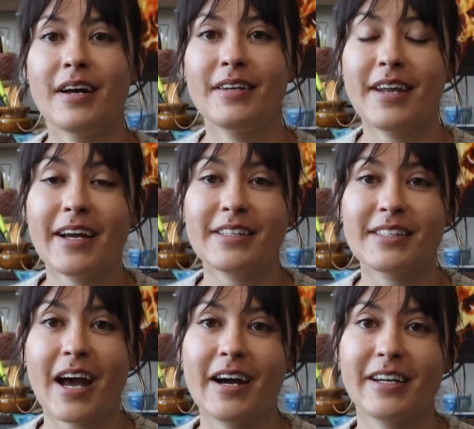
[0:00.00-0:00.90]
Next,
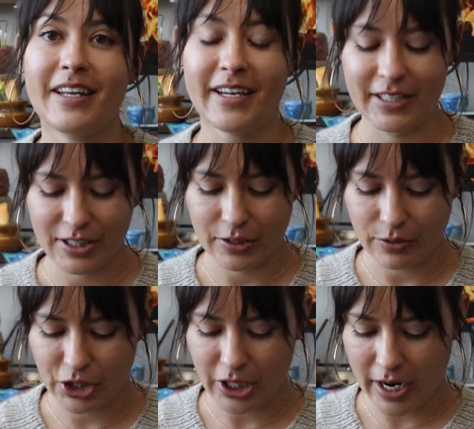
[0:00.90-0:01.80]
I'd like to
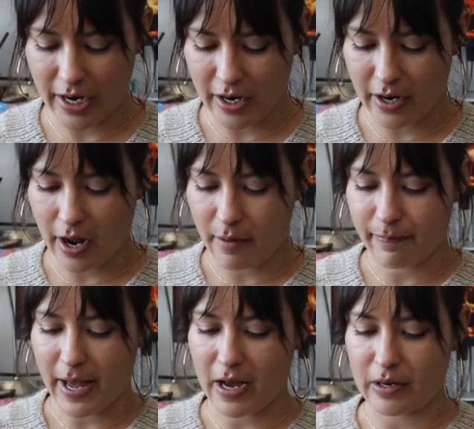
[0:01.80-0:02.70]
share
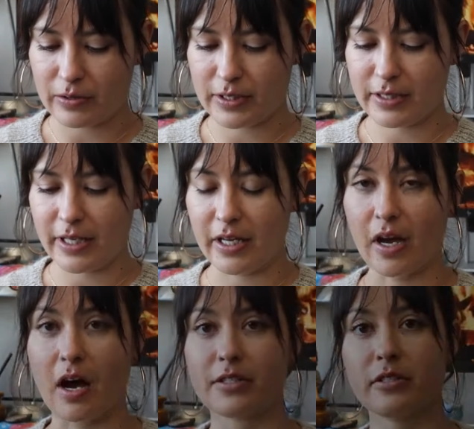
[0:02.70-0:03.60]
about
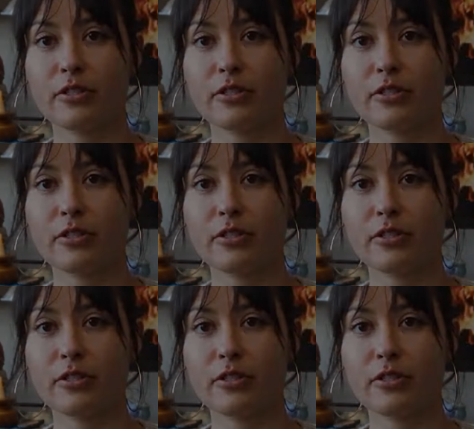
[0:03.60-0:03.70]
the Oslo